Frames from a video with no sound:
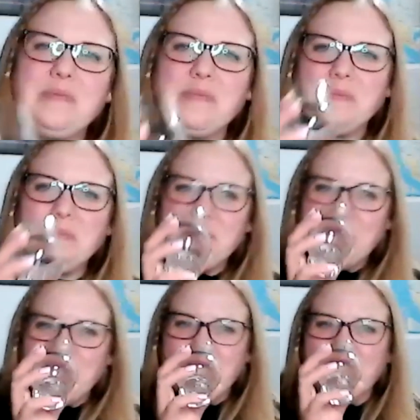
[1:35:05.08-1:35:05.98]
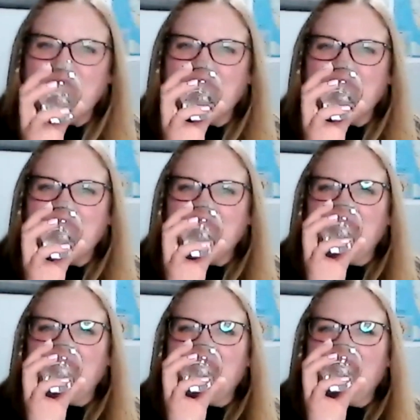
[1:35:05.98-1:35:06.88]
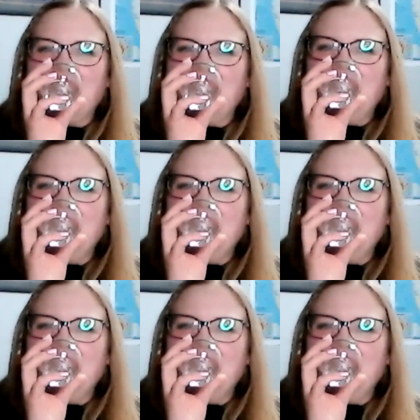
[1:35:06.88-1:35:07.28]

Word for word: okay, so I'm gonna sh- share my